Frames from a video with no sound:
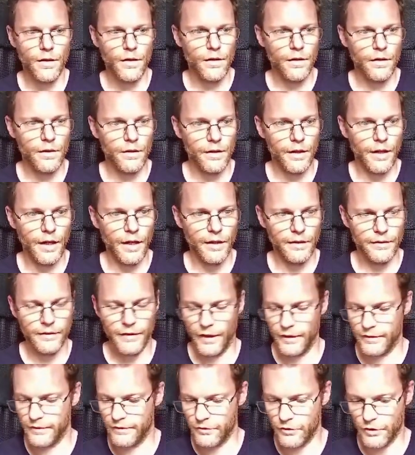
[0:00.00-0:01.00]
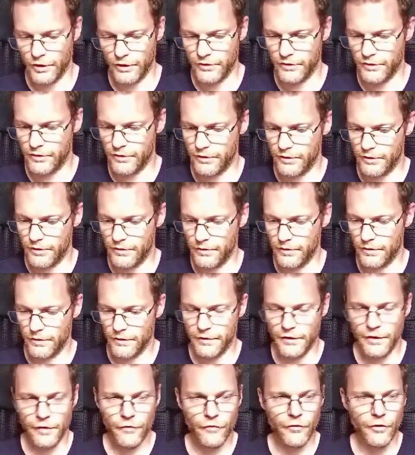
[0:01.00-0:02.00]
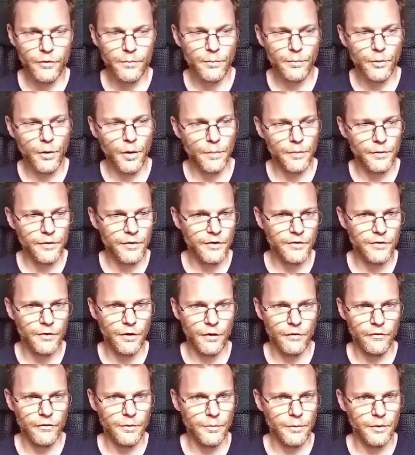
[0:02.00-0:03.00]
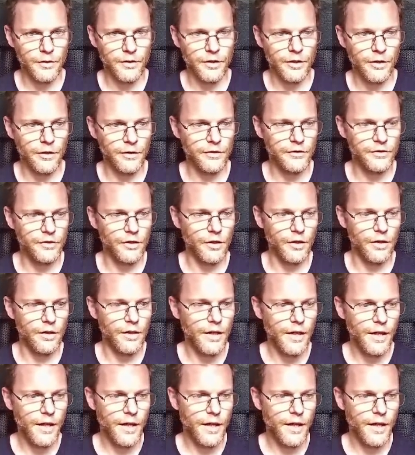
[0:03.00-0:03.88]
Yeah, that's just different properties of the material. So